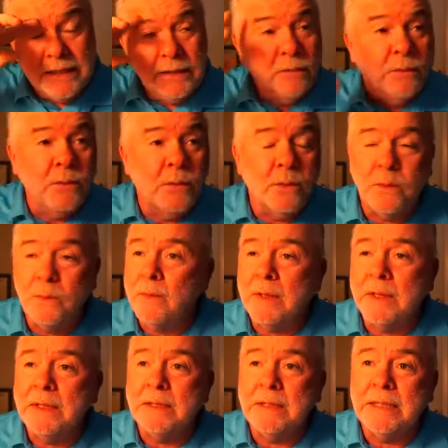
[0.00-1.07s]

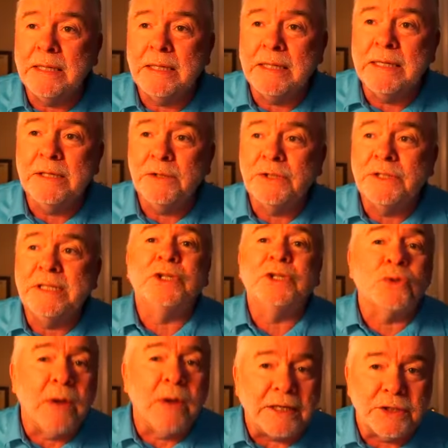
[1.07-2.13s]
that is
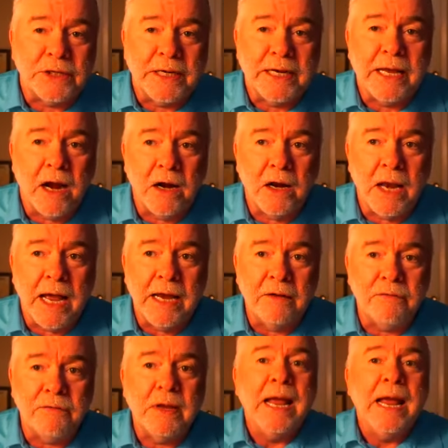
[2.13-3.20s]
distressing in our
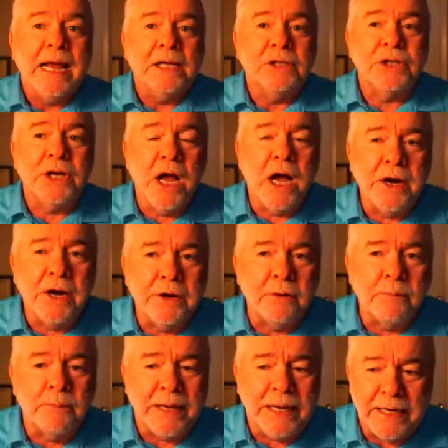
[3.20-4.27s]
life has an
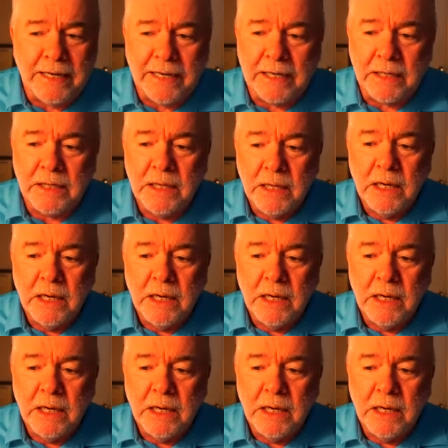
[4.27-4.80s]
underpinning